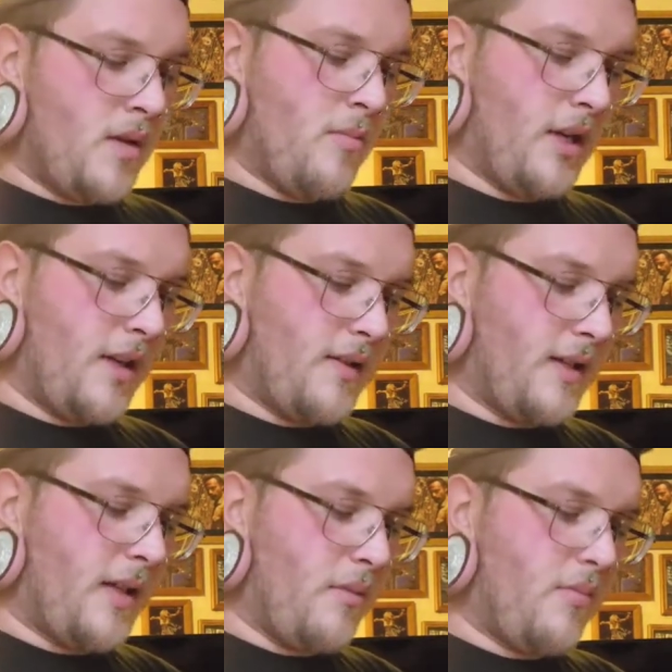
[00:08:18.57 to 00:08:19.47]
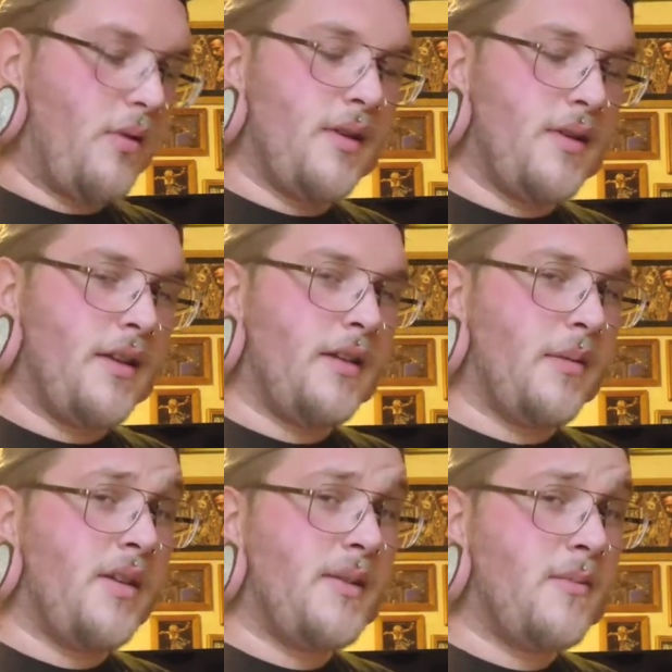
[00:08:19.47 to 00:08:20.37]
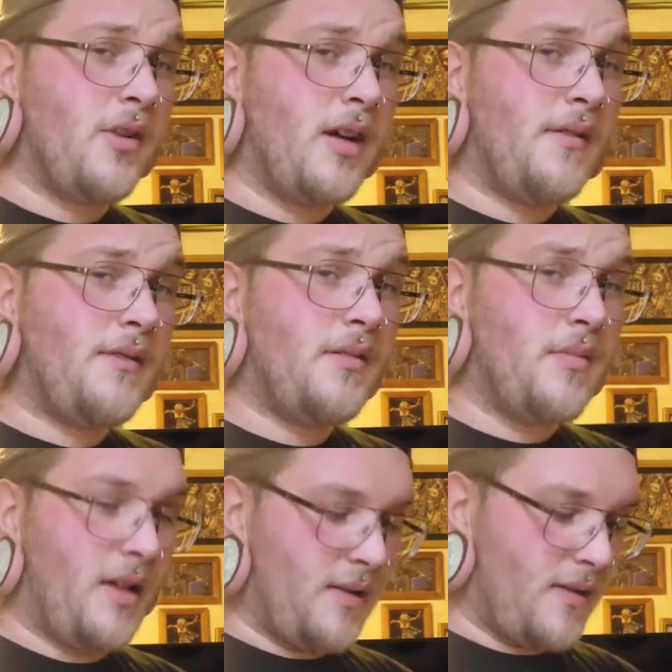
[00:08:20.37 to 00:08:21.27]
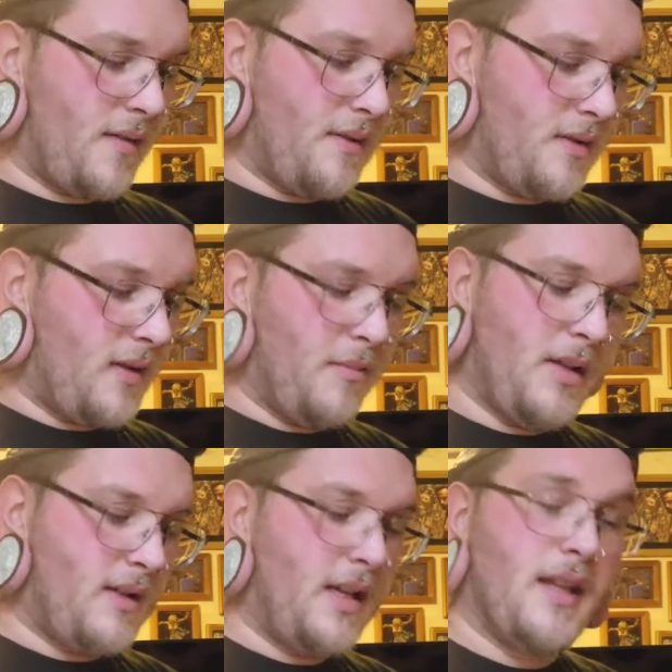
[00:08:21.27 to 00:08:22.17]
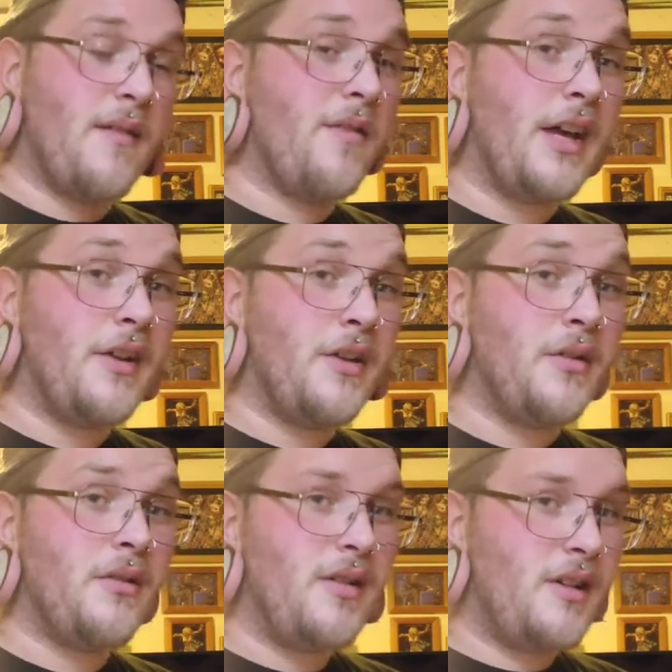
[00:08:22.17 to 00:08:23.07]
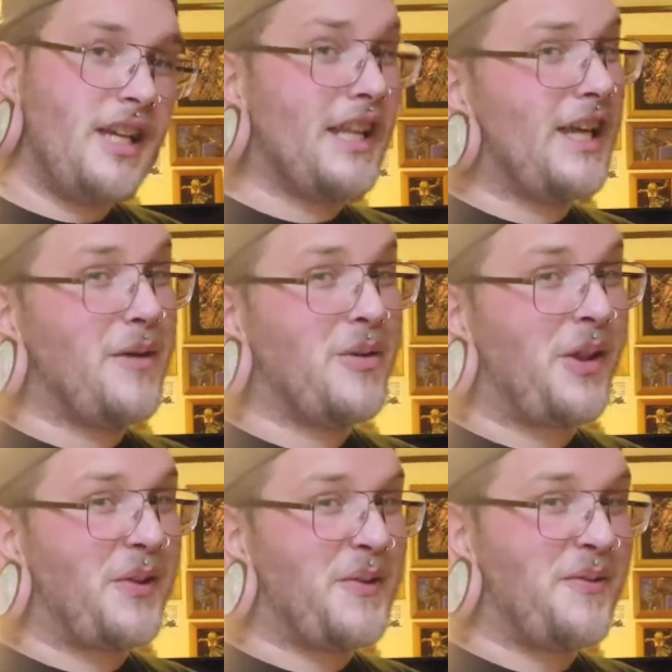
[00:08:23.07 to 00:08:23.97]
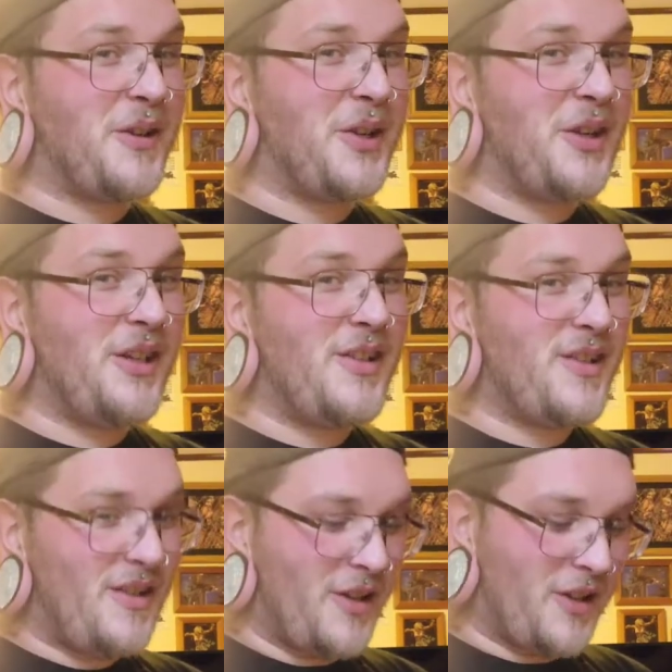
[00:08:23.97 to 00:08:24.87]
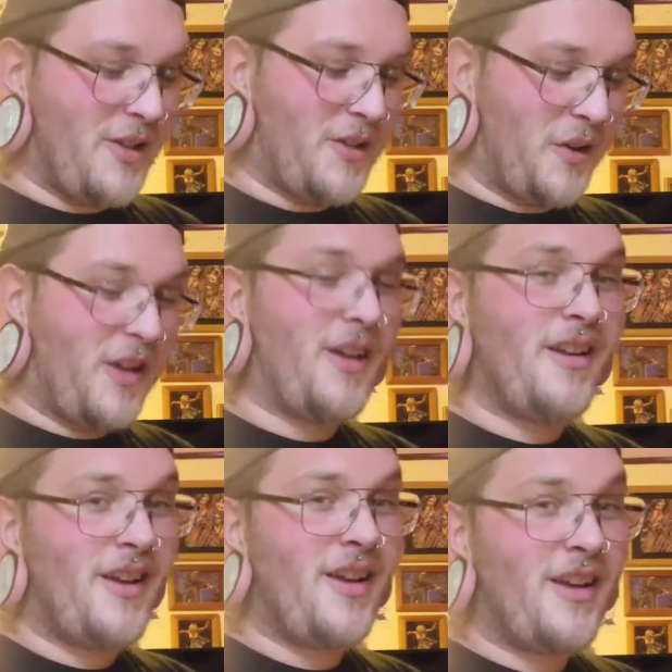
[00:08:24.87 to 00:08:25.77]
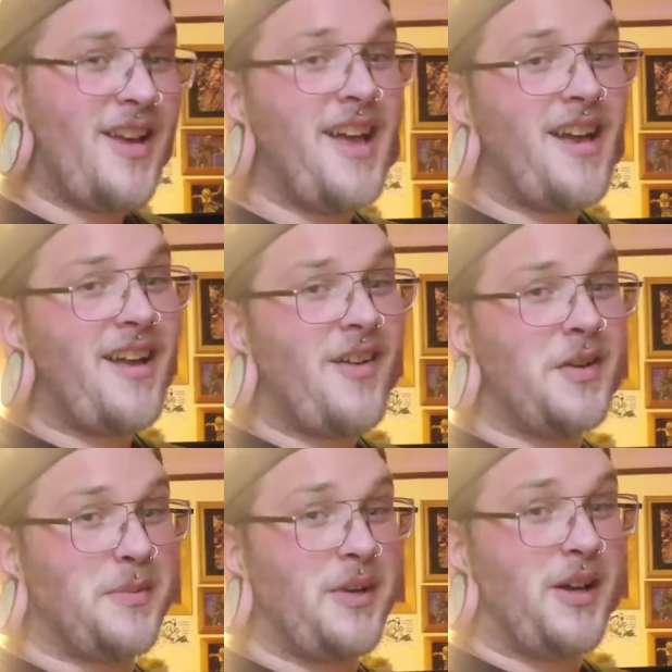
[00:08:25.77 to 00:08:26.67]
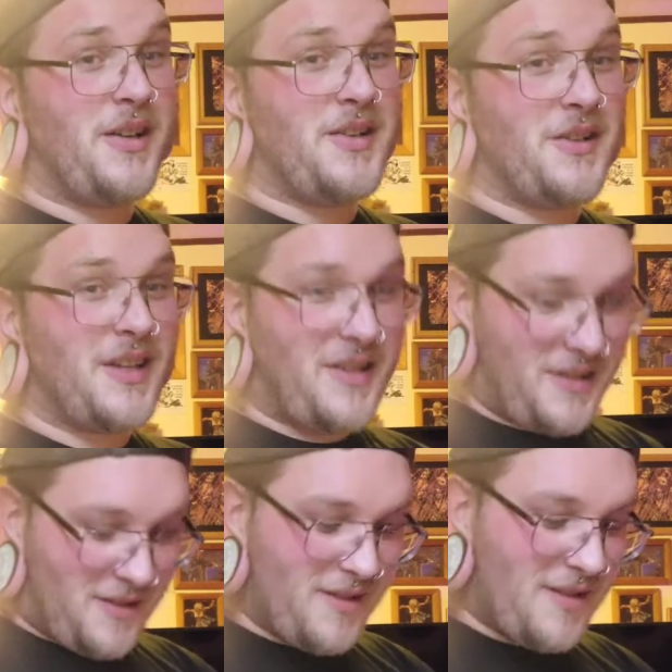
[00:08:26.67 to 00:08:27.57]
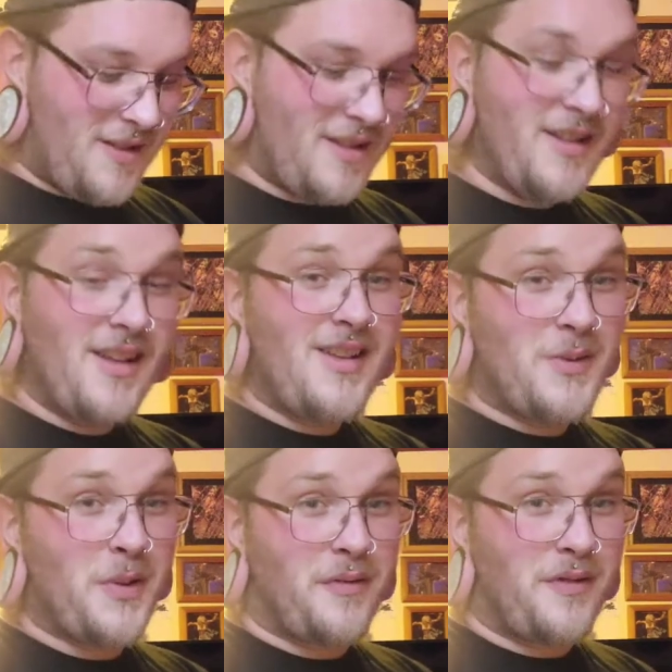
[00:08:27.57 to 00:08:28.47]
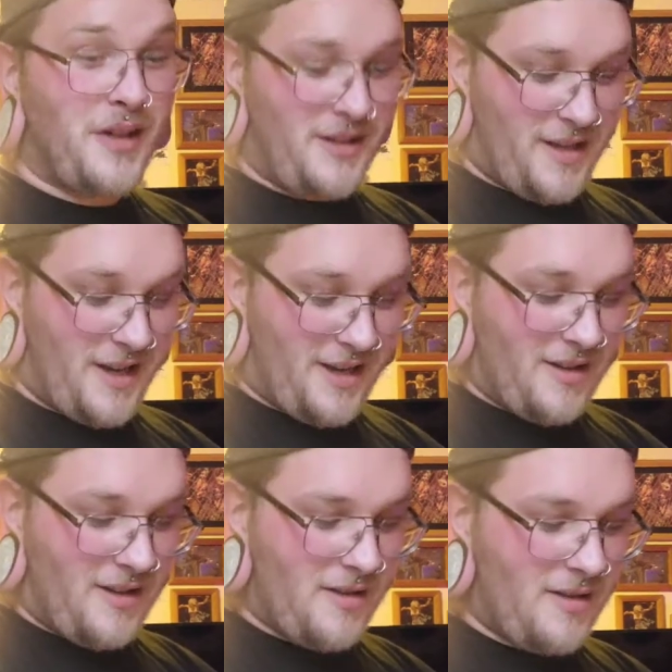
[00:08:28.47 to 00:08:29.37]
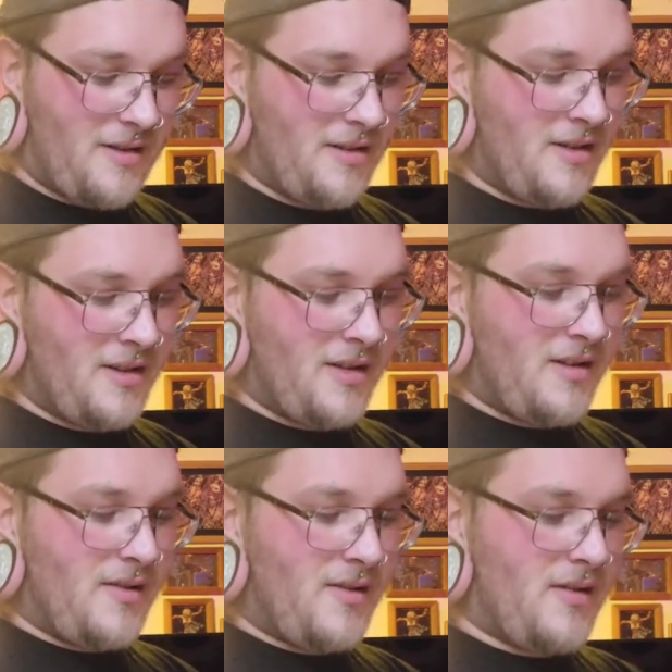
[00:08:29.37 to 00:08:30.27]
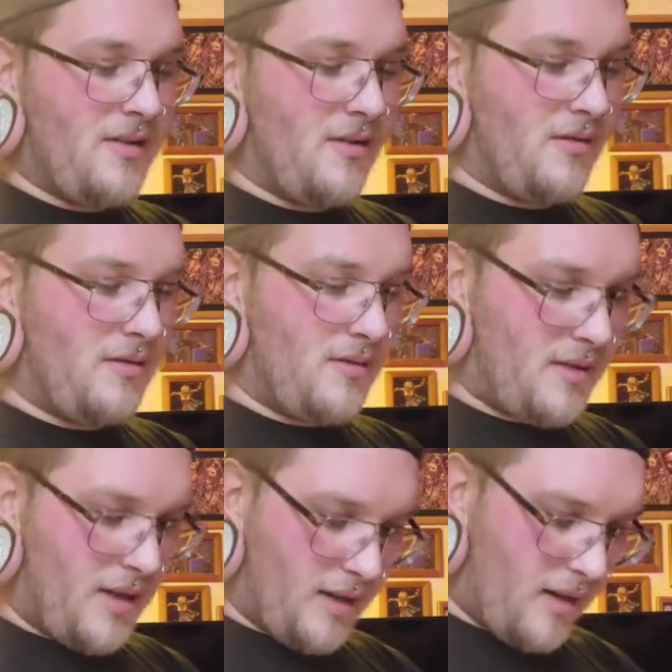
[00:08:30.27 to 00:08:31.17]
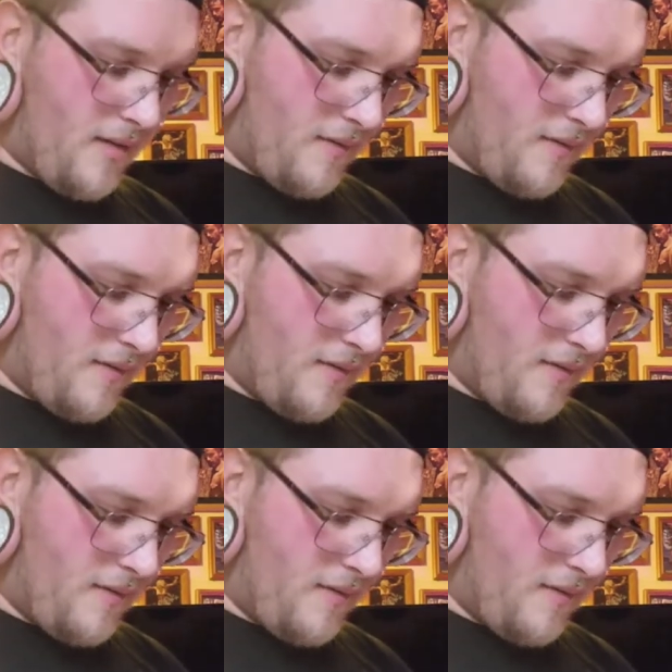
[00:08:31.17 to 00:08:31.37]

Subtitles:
But I like to get imports and like limiteds more often because obviously they maintain that value and they come with all those fun goodies. And the goodies are like, let's be honest here, that's where the fun's at. So, take off